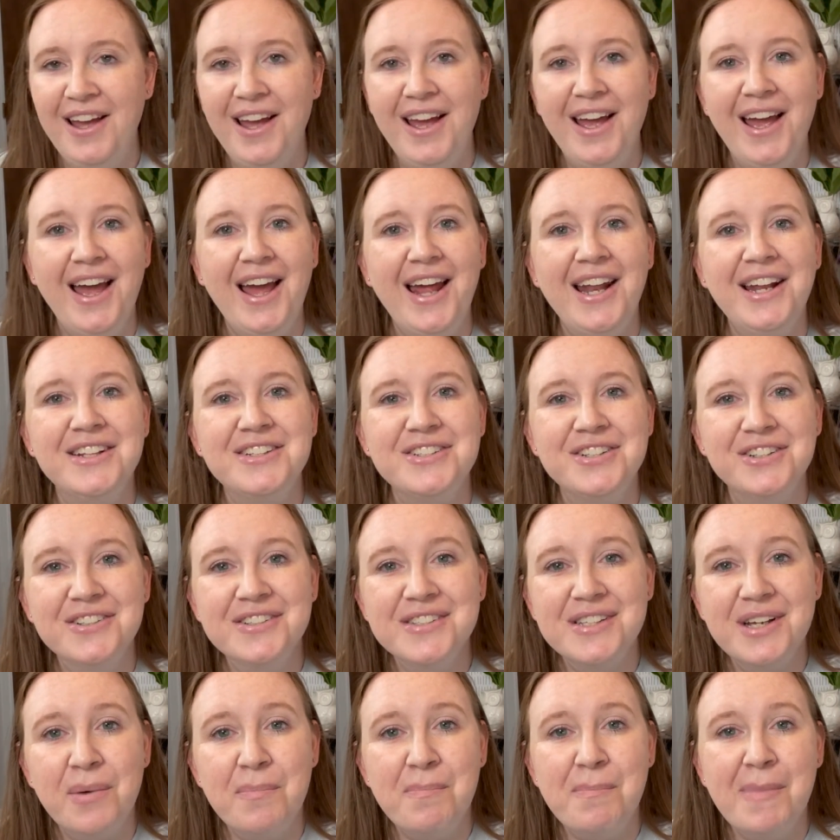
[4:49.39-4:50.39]
And it turns
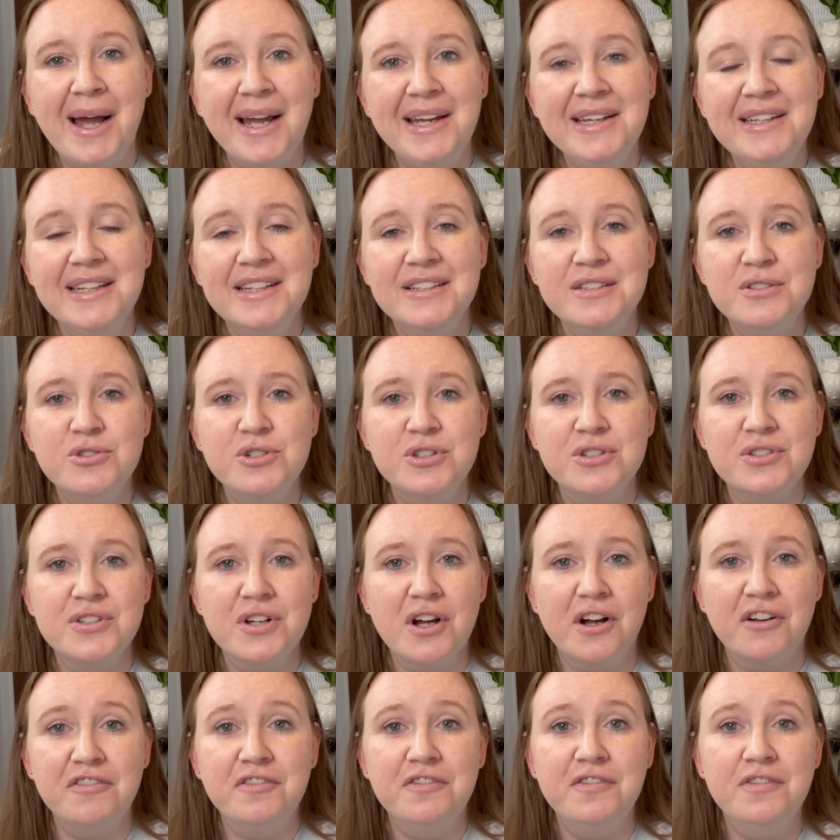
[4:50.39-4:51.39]
out my kids just
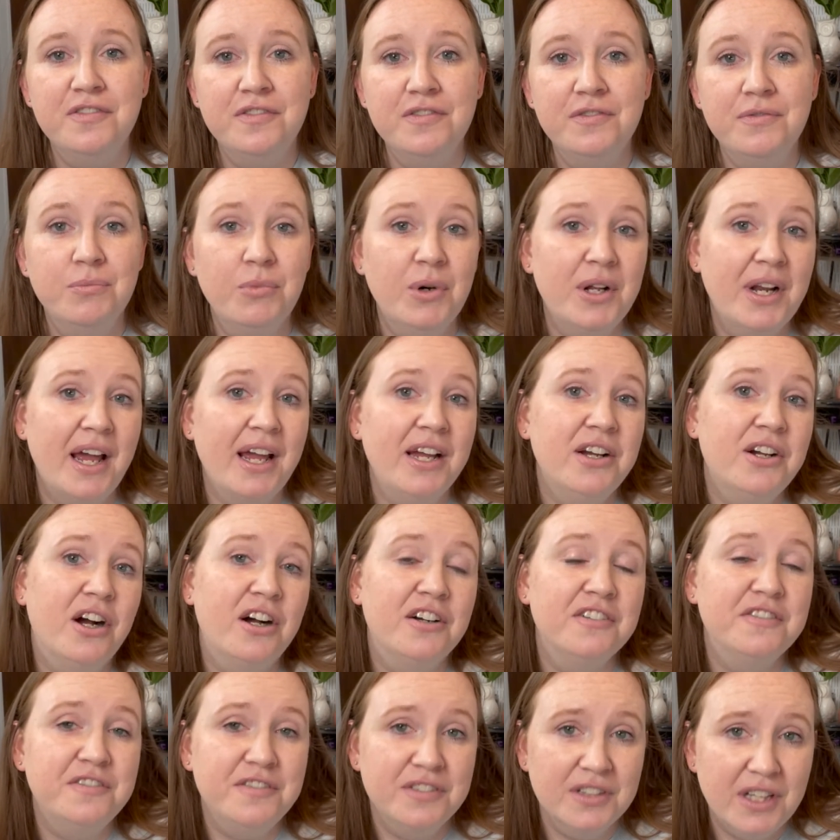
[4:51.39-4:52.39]
are what I call
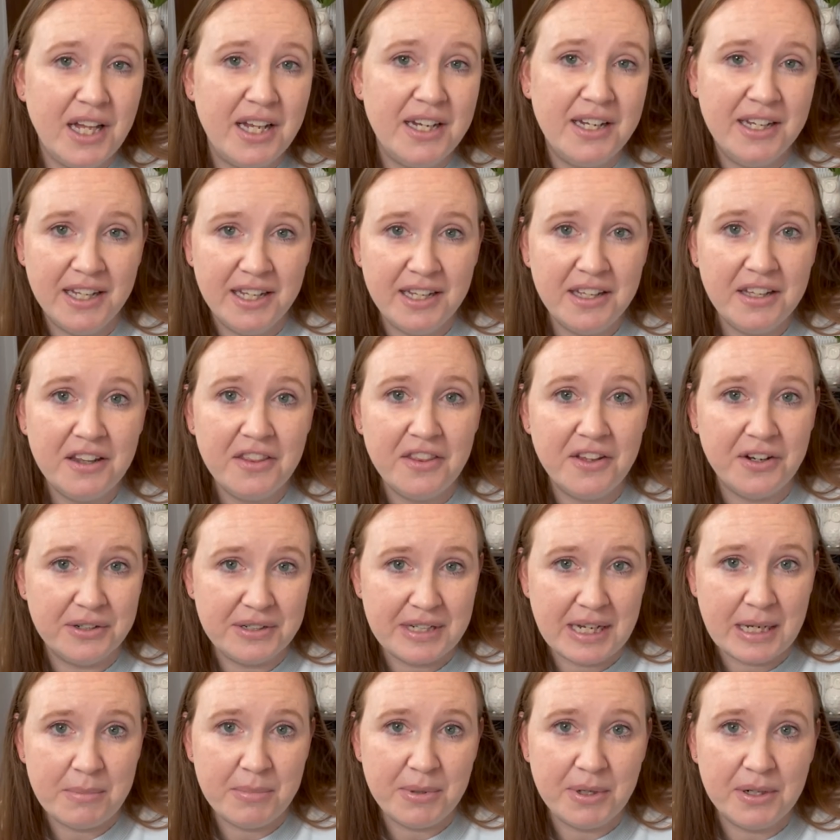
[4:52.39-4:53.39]
flooding their
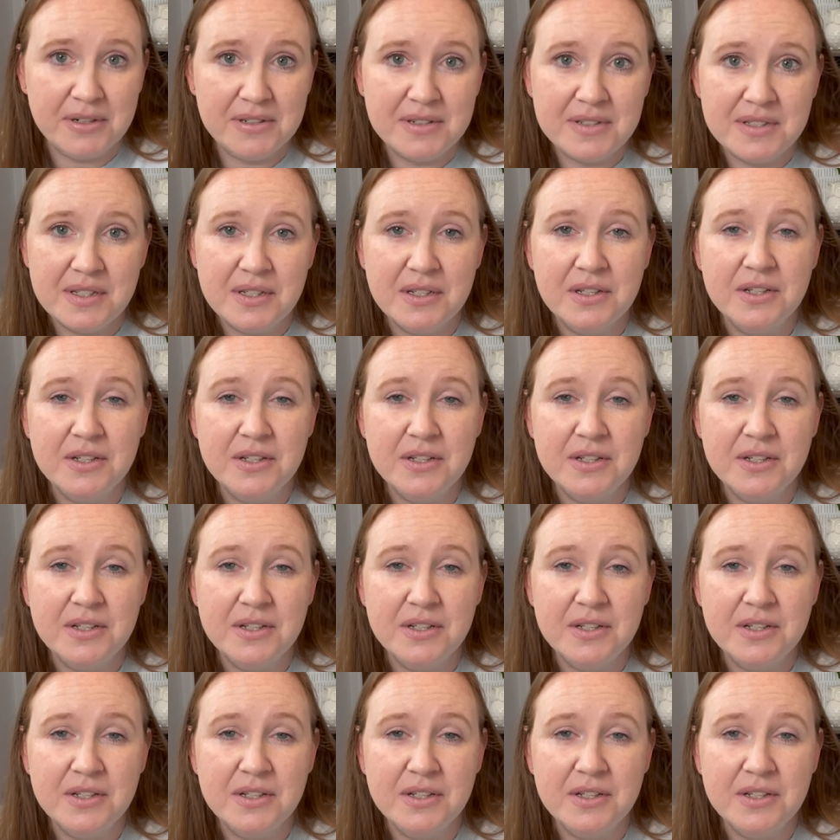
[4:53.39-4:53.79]
diapers.